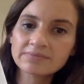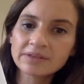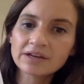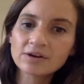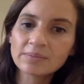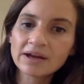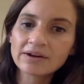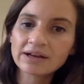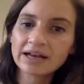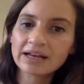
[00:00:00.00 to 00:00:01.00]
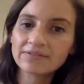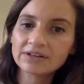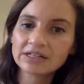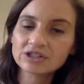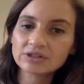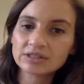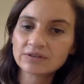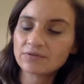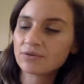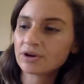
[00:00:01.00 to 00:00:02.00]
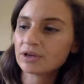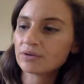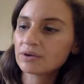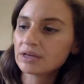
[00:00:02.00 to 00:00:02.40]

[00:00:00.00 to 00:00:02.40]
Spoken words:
And your parent kind of initials it for you